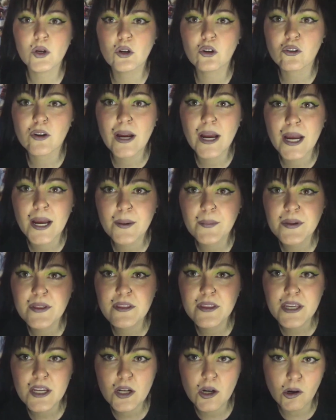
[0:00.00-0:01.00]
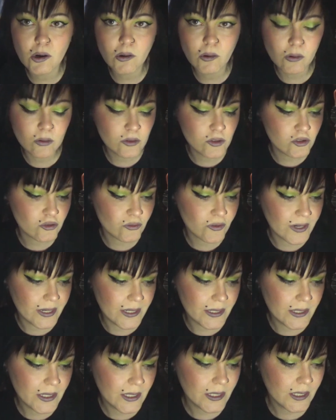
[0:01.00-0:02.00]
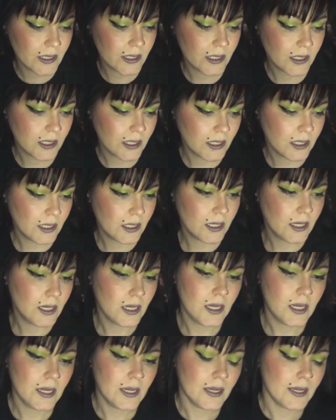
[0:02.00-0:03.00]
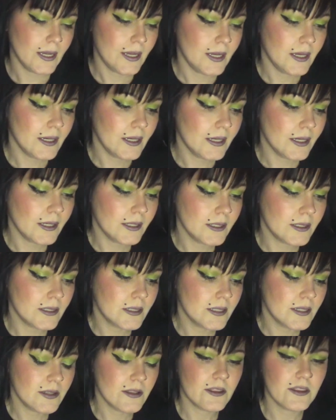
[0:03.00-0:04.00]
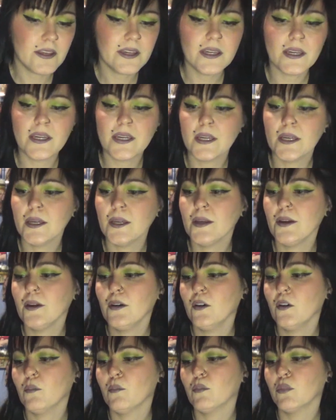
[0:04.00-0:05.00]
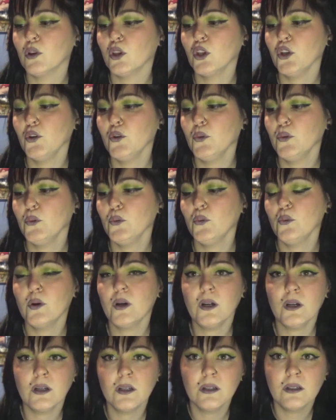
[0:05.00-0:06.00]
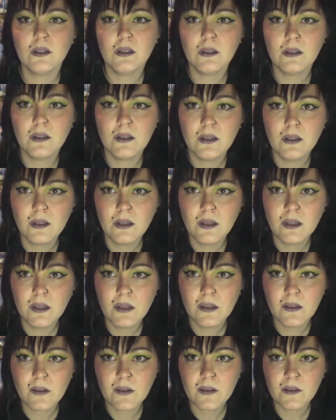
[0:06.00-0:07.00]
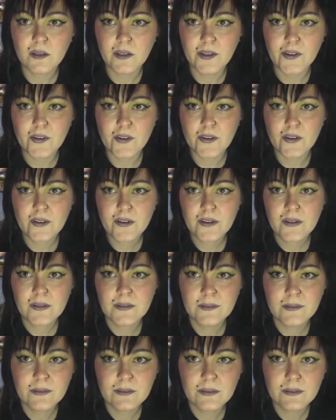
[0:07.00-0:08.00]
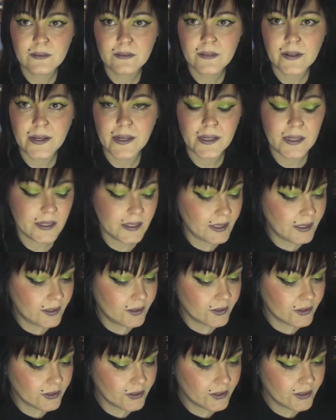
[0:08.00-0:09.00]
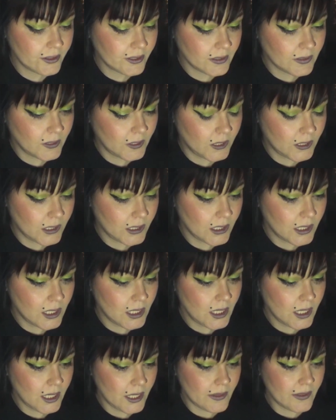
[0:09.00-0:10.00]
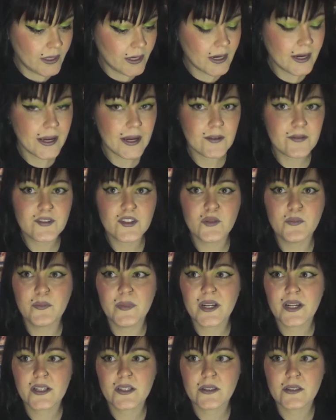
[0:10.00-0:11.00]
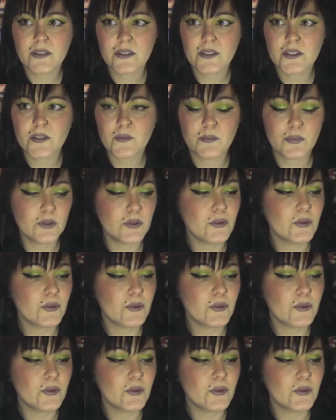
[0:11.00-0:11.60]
grab the cauldron and the blue glitter right here. And then I have to mix this blue